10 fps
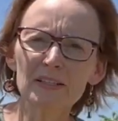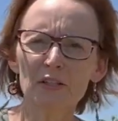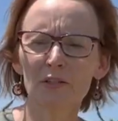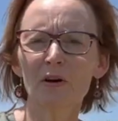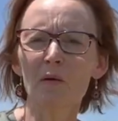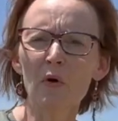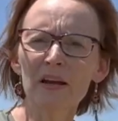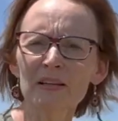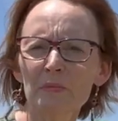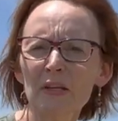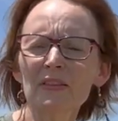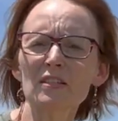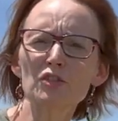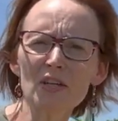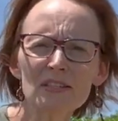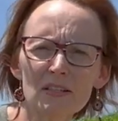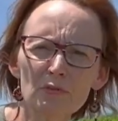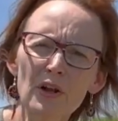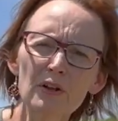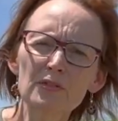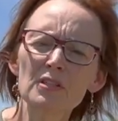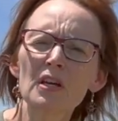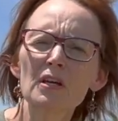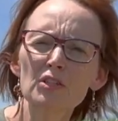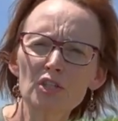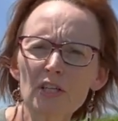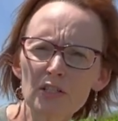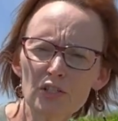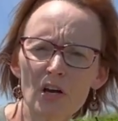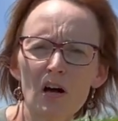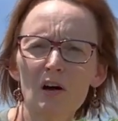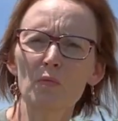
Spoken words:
do, I wanted to build this Justin Rhodes Chick Shaw